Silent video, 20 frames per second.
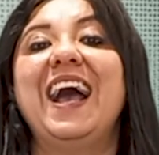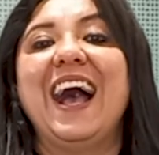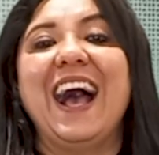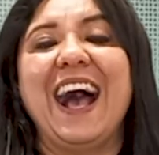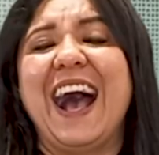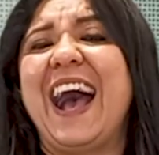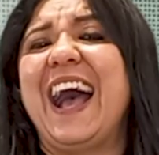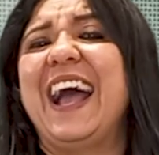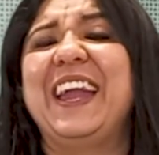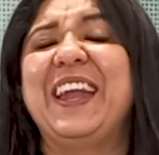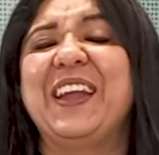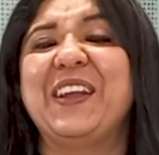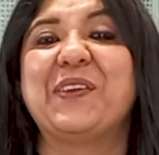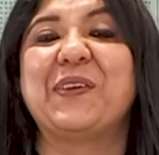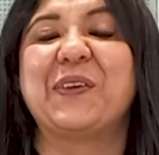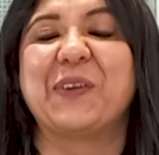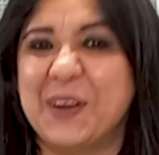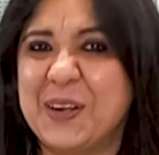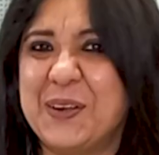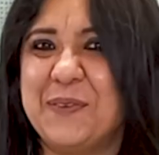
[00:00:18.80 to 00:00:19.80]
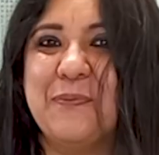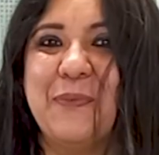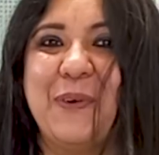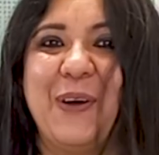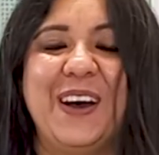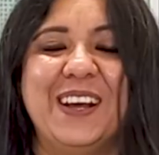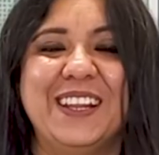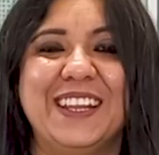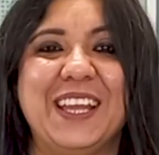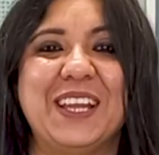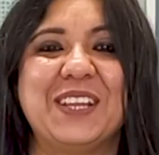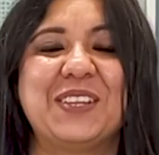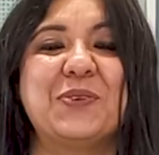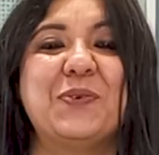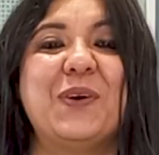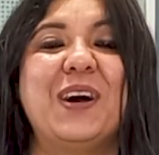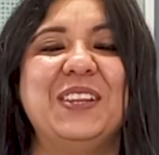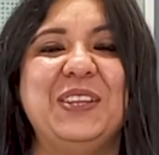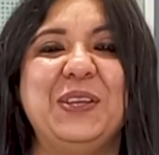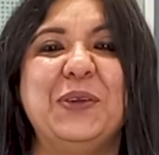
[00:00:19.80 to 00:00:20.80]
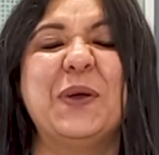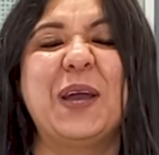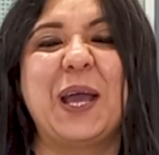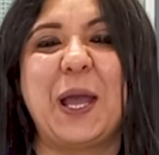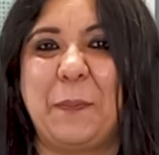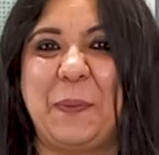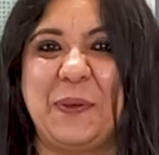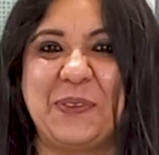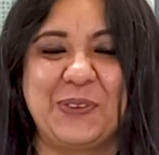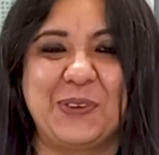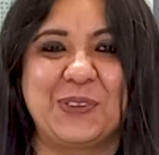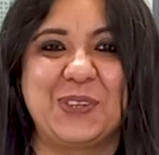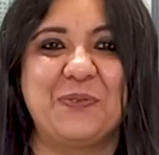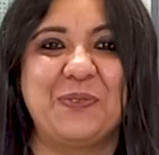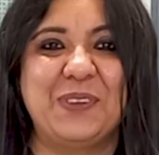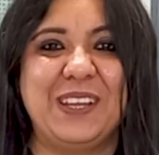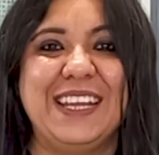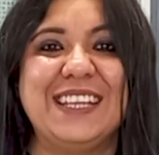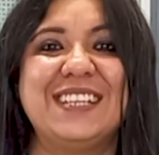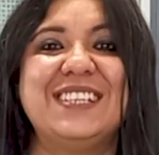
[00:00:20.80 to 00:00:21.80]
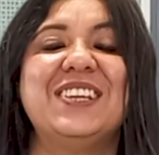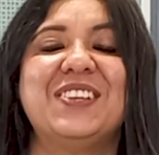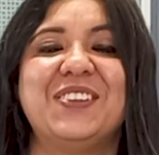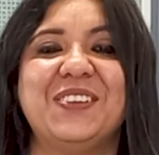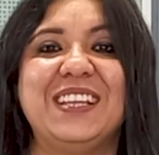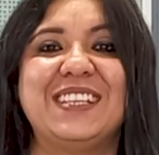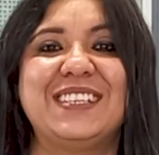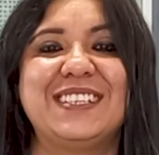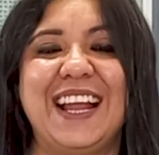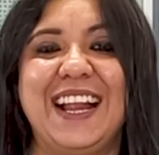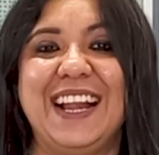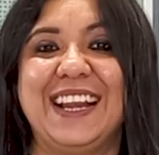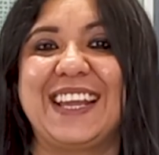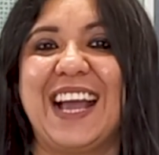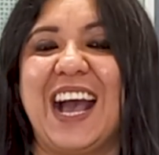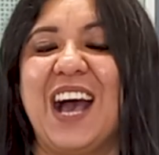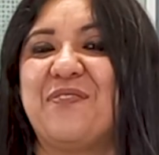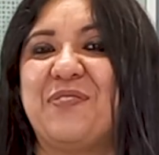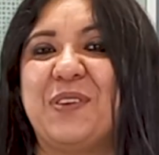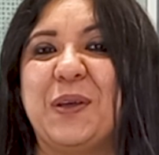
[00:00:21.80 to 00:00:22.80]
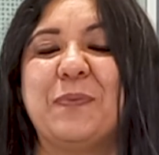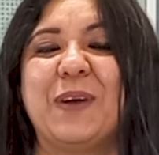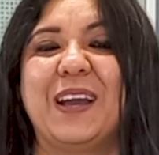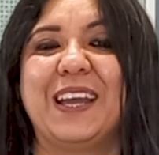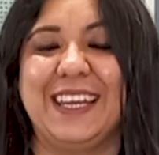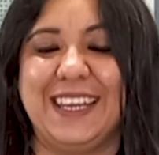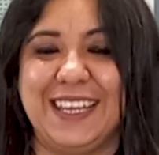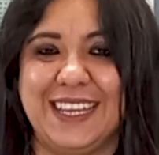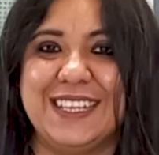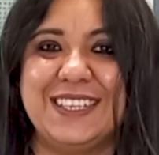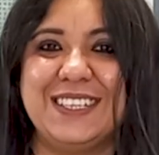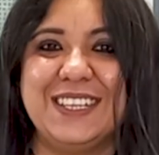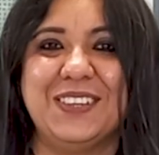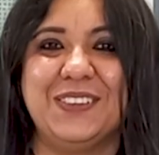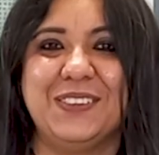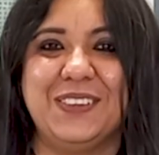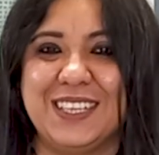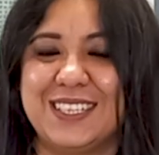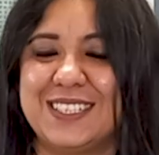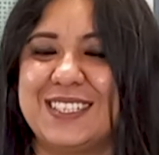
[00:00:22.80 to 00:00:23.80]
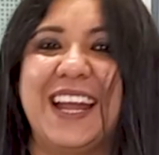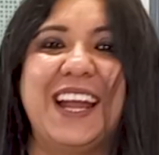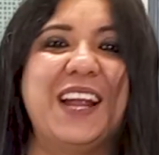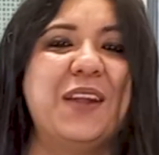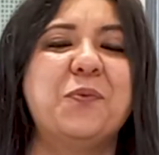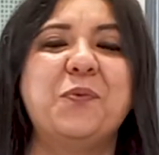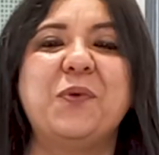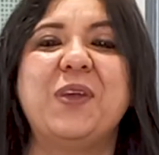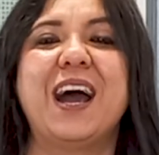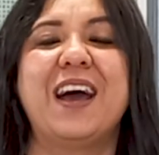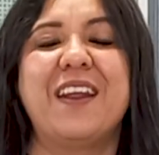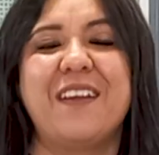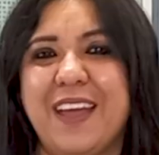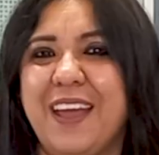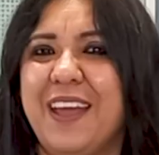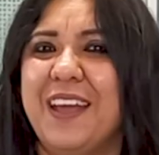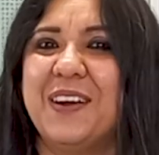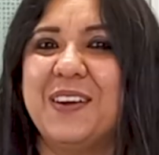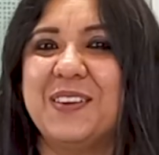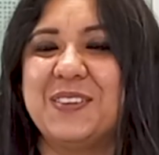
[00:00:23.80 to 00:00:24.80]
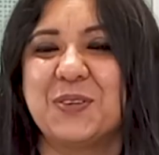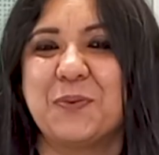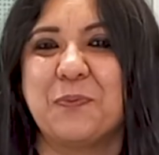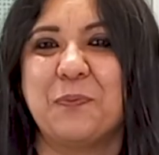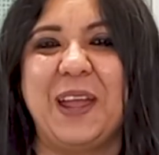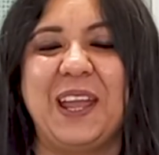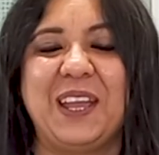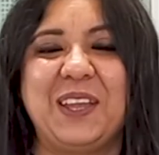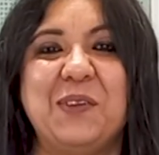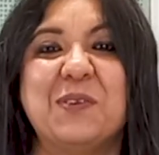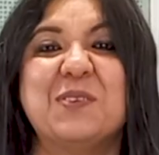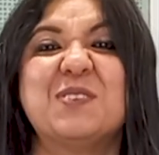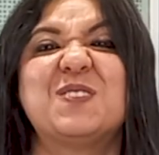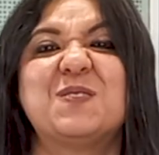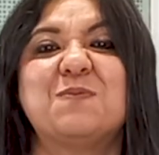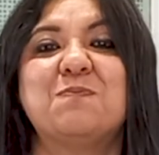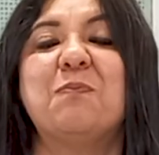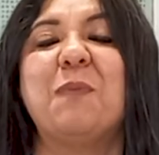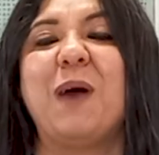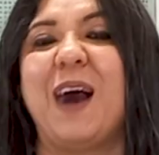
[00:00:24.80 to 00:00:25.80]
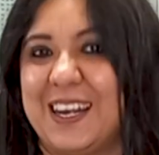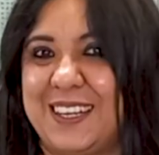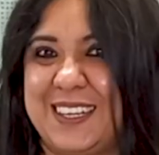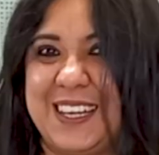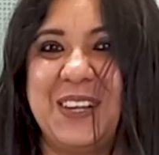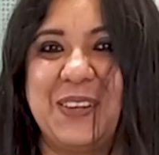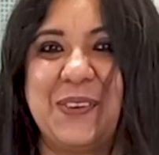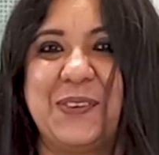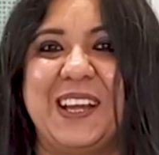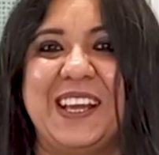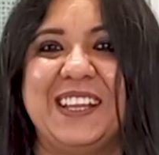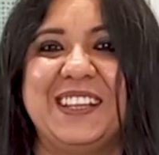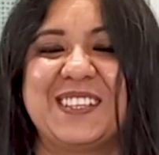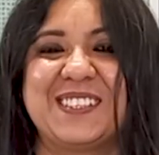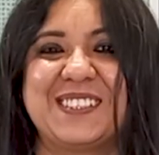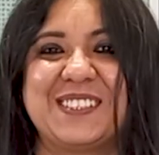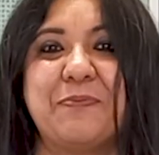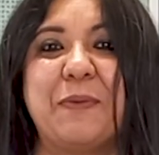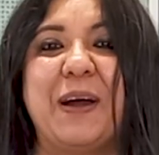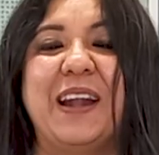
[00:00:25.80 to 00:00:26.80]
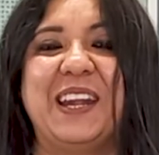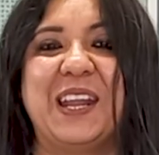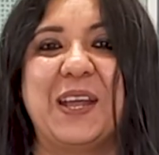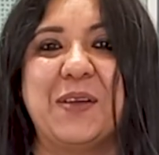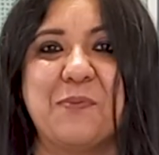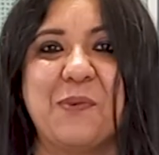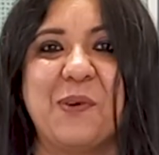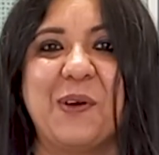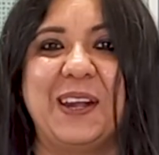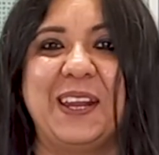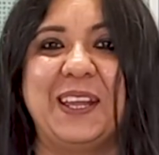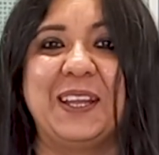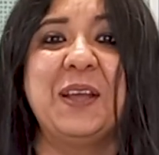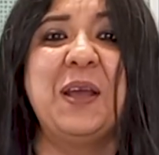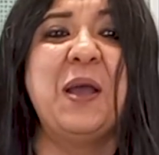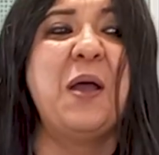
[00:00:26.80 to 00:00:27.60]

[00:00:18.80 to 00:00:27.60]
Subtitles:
Hi, good morning to a new episode of ETRetail Cafe by ETRetail. We are here to make you smarter today, this Monday morning,